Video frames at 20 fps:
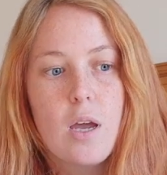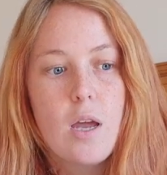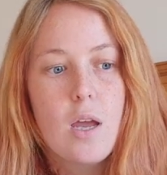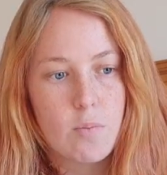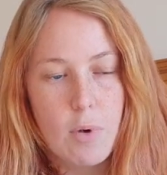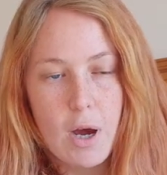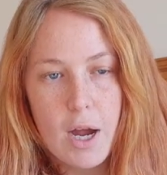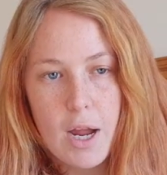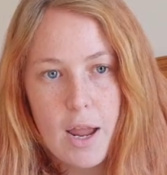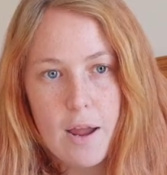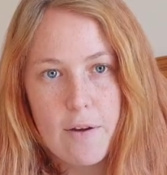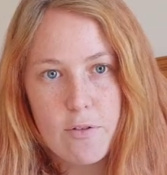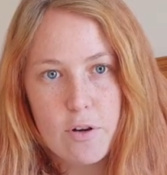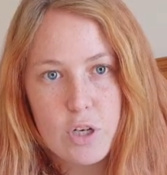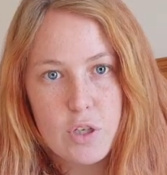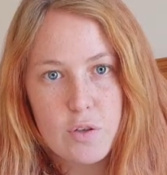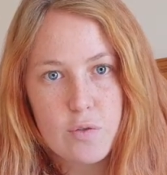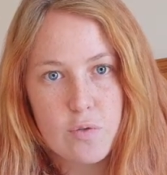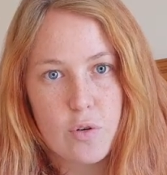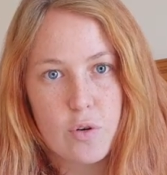My
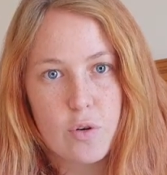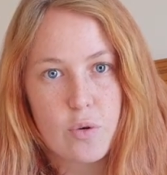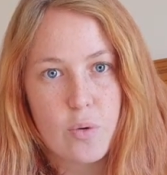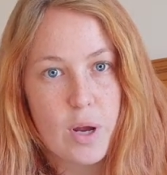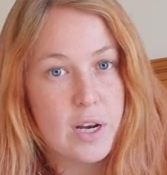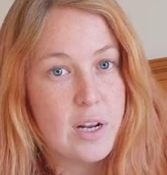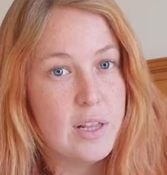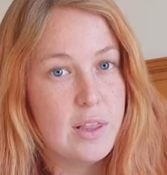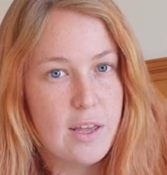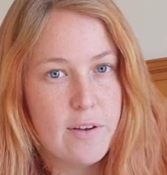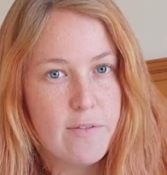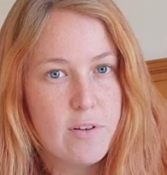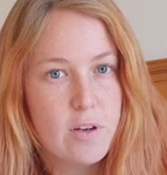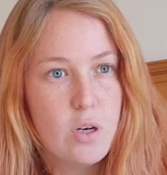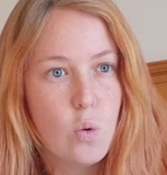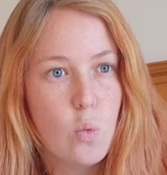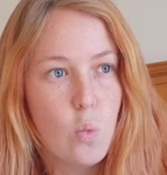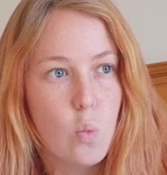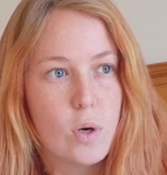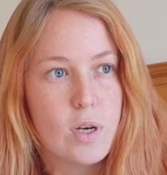average for grade
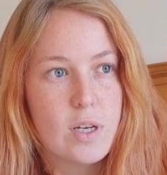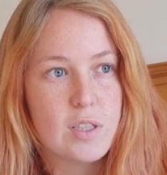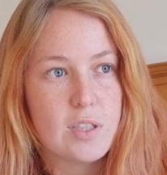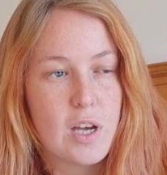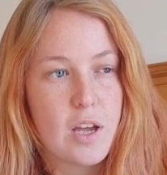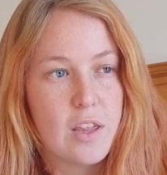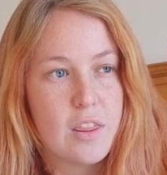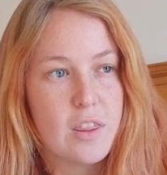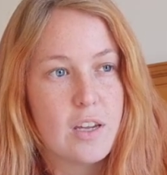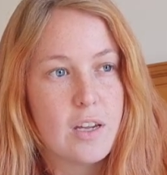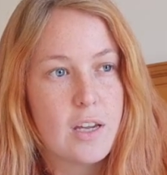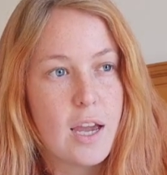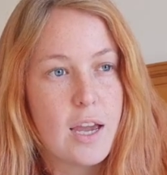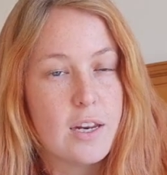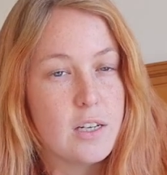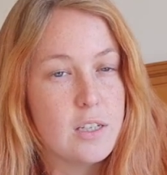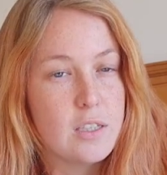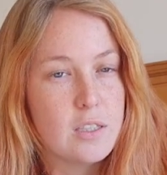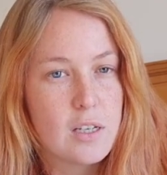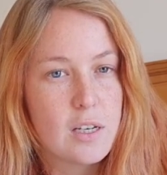11 was I think
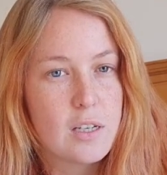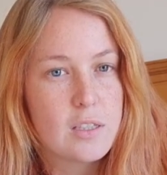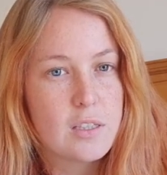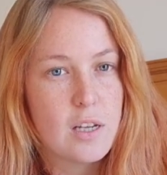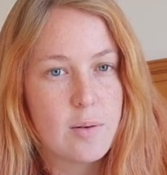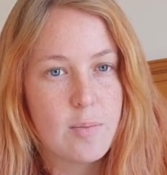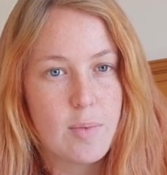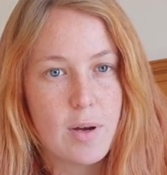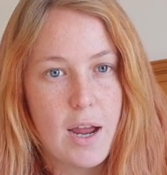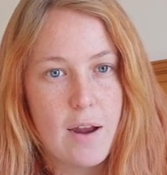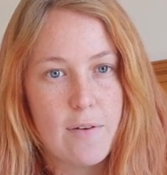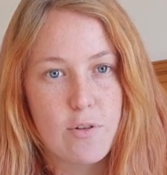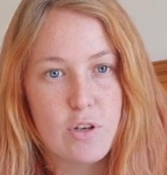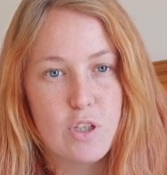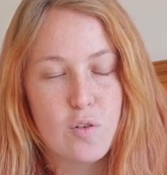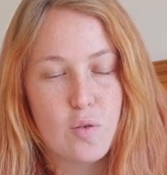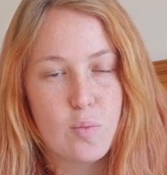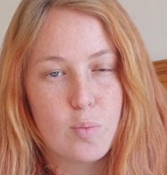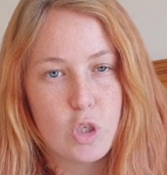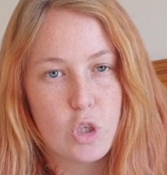86 and my average
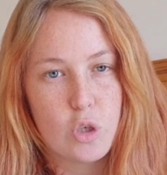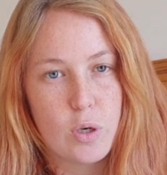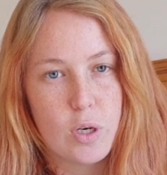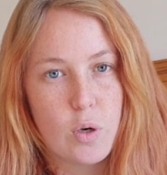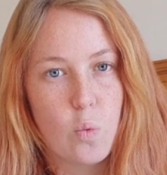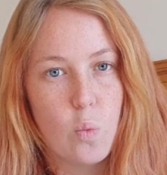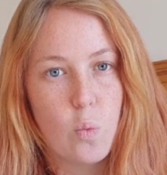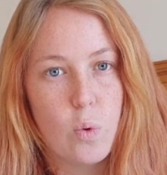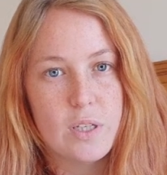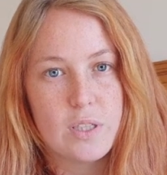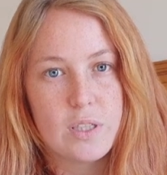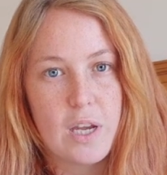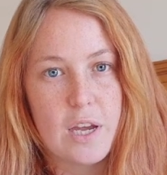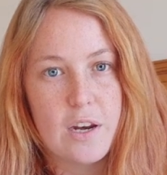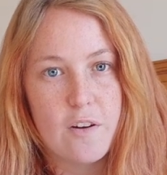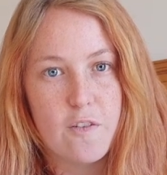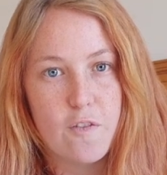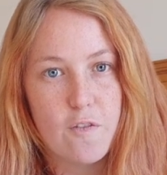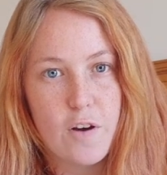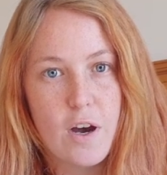for matric was
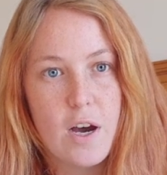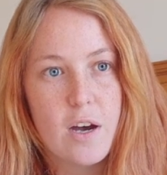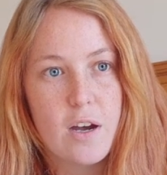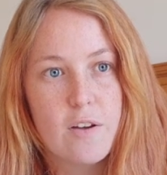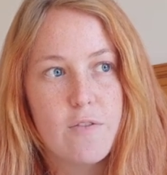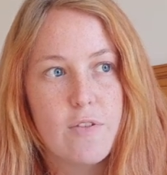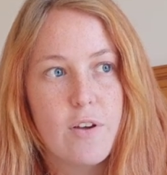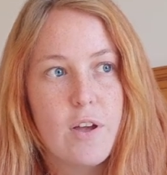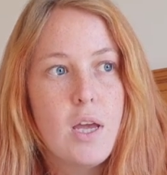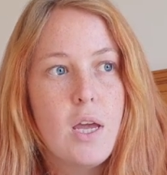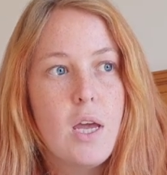85